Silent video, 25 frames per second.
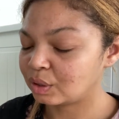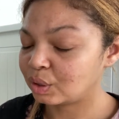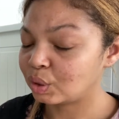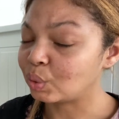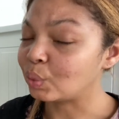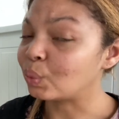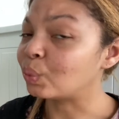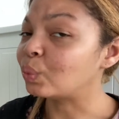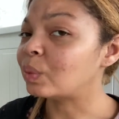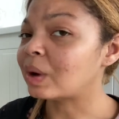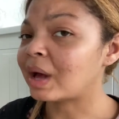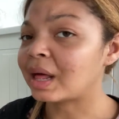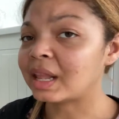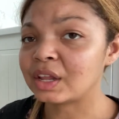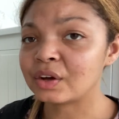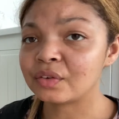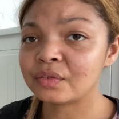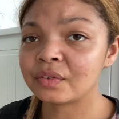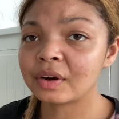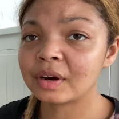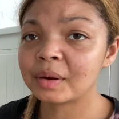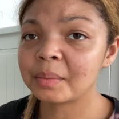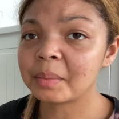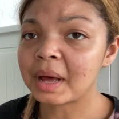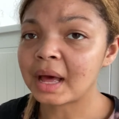well
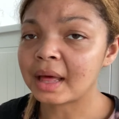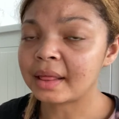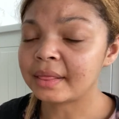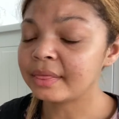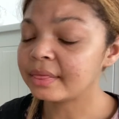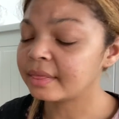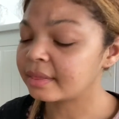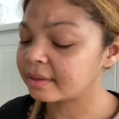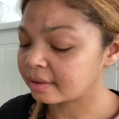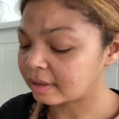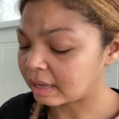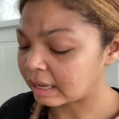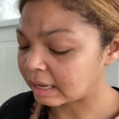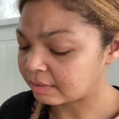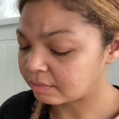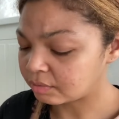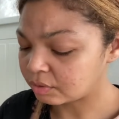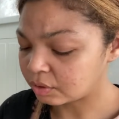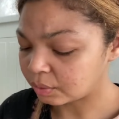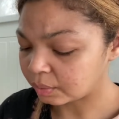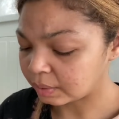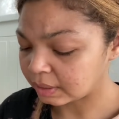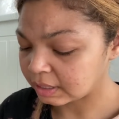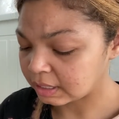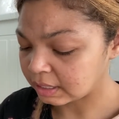over a month. I have
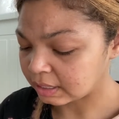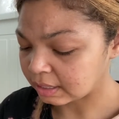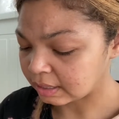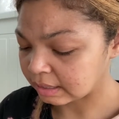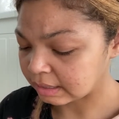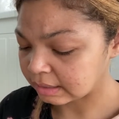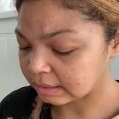no idea.